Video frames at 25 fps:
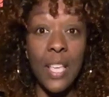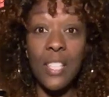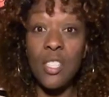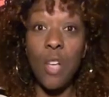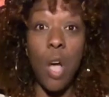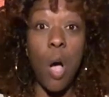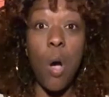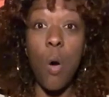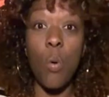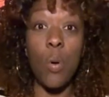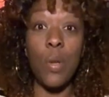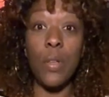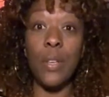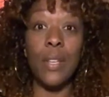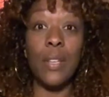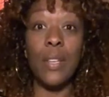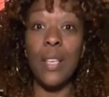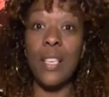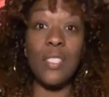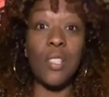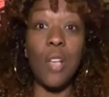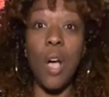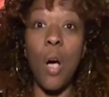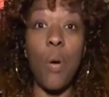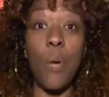going.
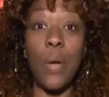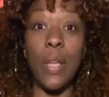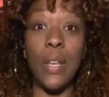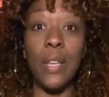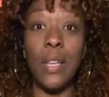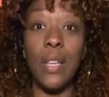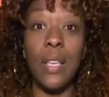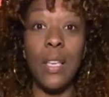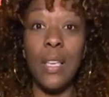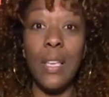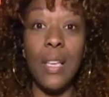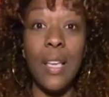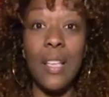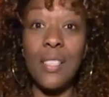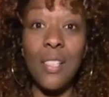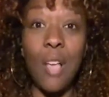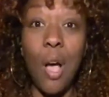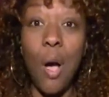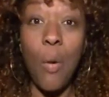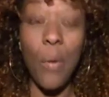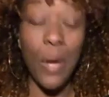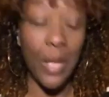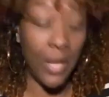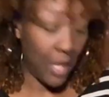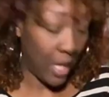It's going. It's
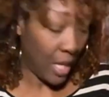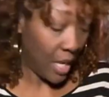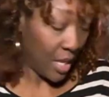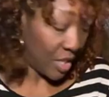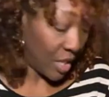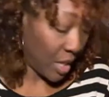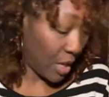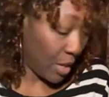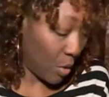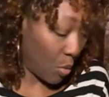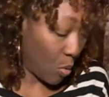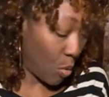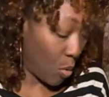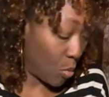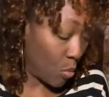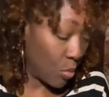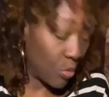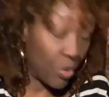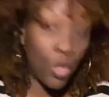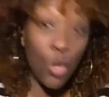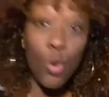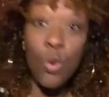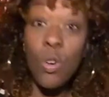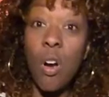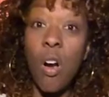going. Oh,
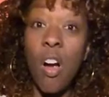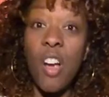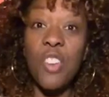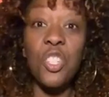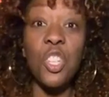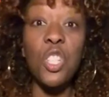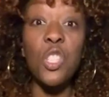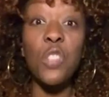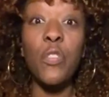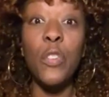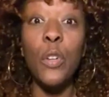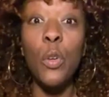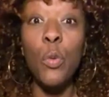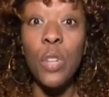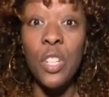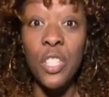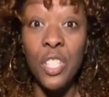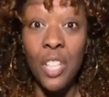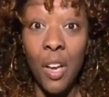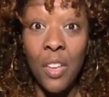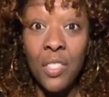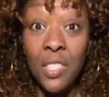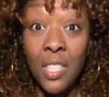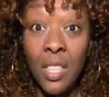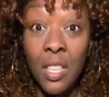2 cards just flew. Did y'all
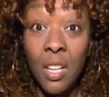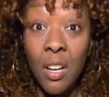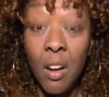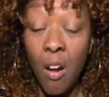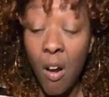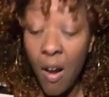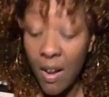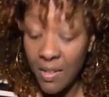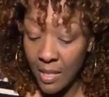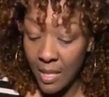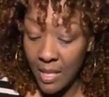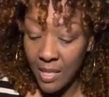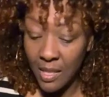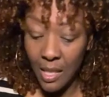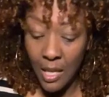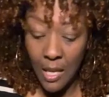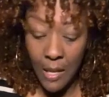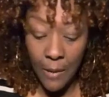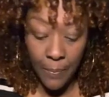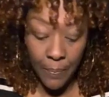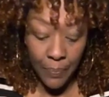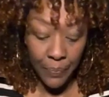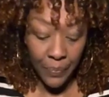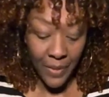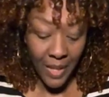see the cards? Let's see.
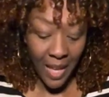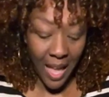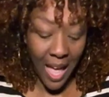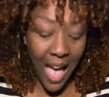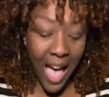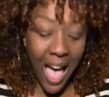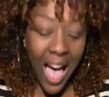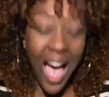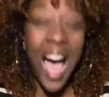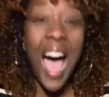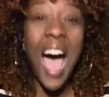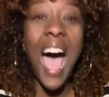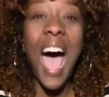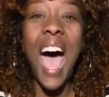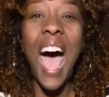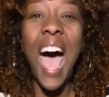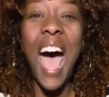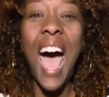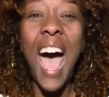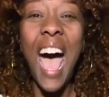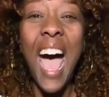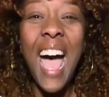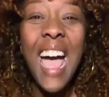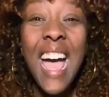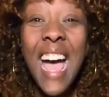
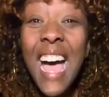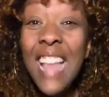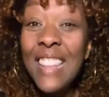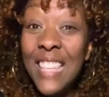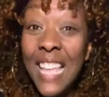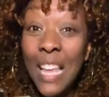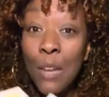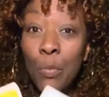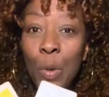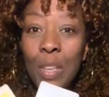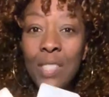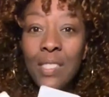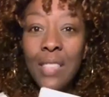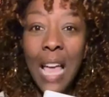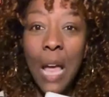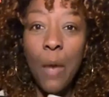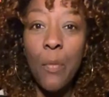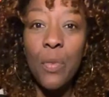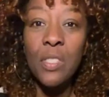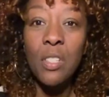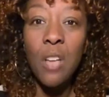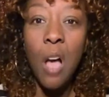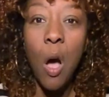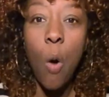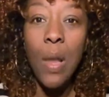Didn't we say it was
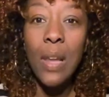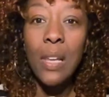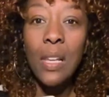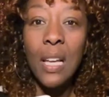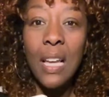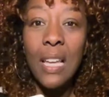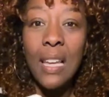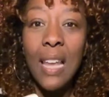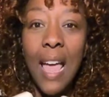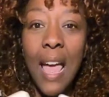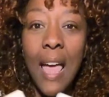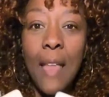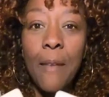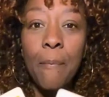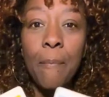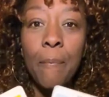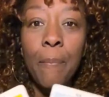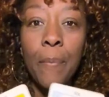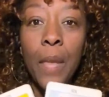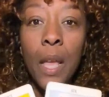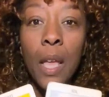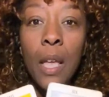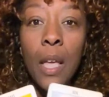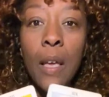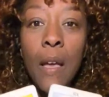going? Look at that.
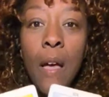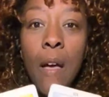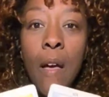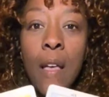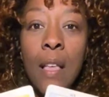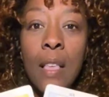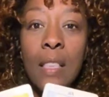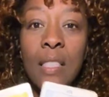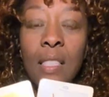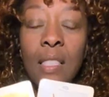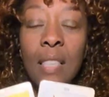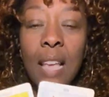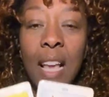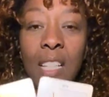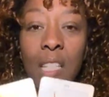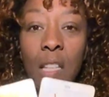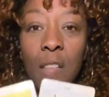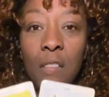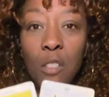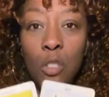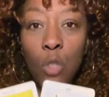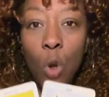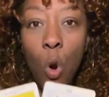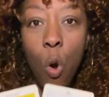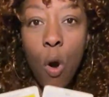6 of
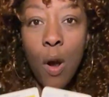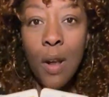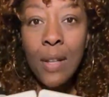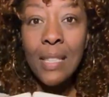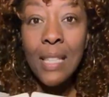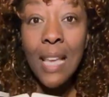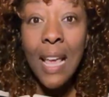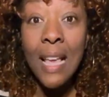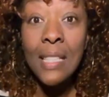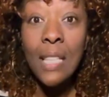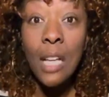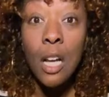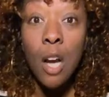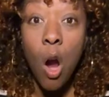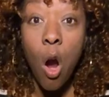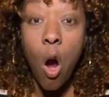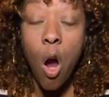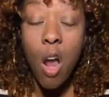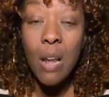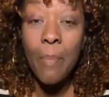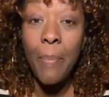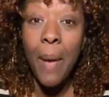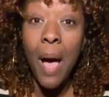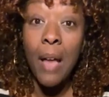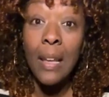Swords is a card
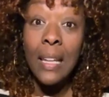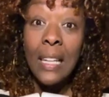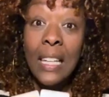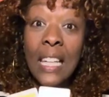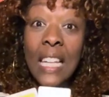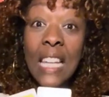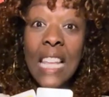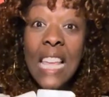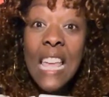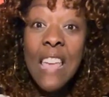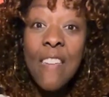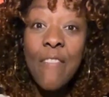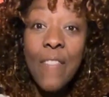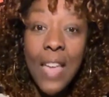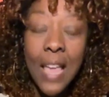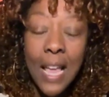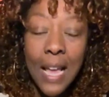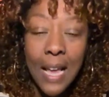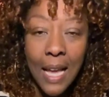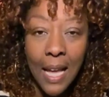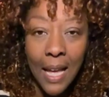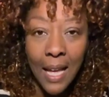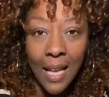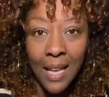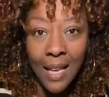about leaving